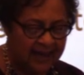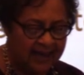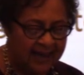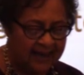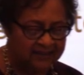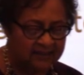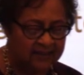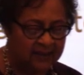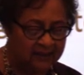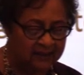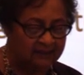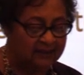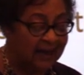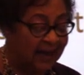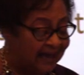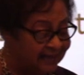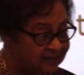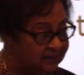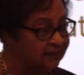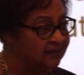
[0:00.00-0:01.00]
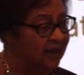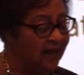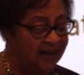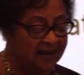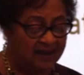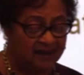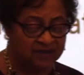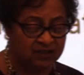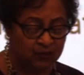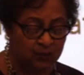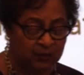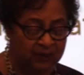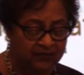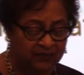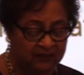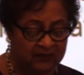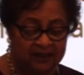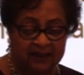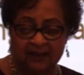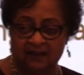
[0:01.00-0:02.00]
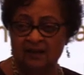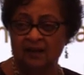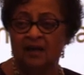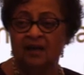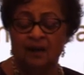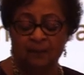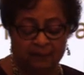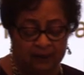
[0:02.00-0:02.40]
as it has with the